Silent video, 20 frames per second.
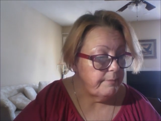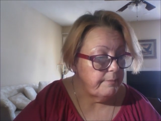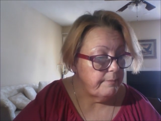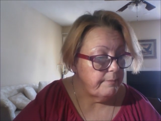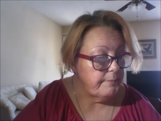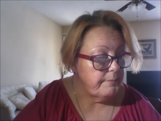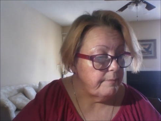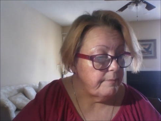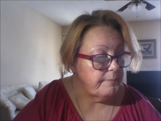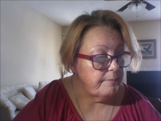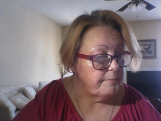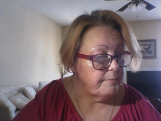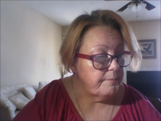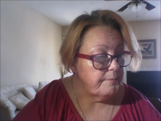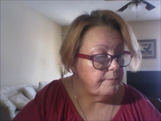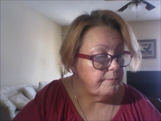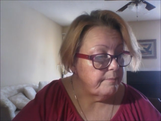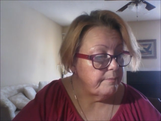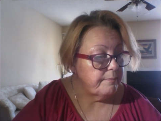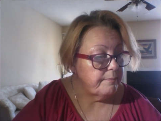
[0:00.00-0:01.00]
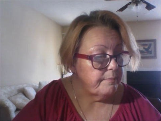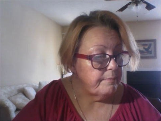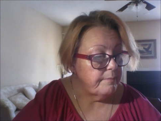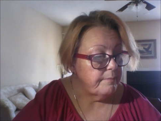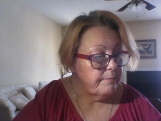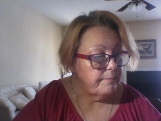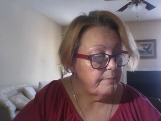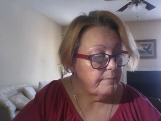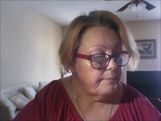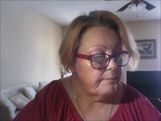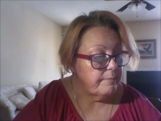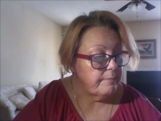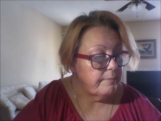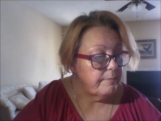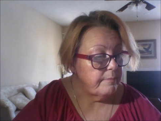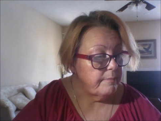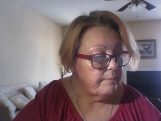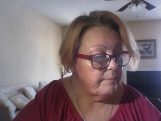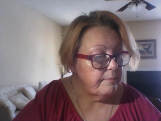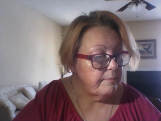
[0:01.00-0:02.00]

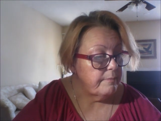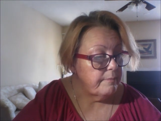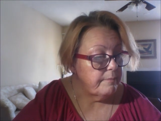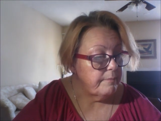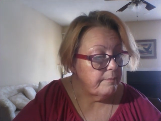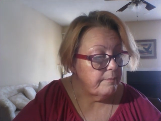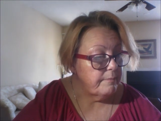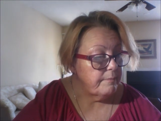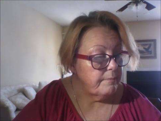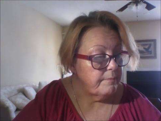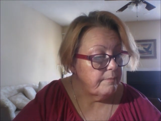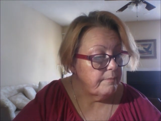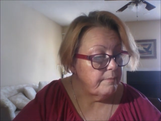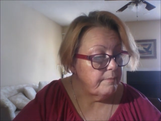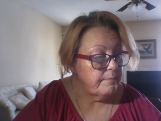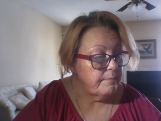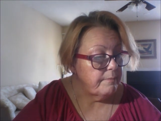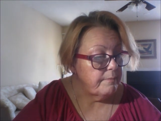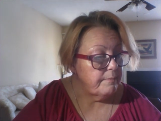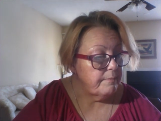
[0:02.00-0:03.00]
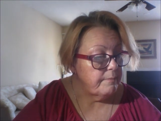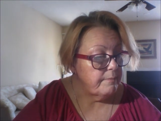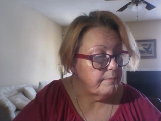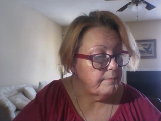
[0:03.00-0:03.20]
[no speech]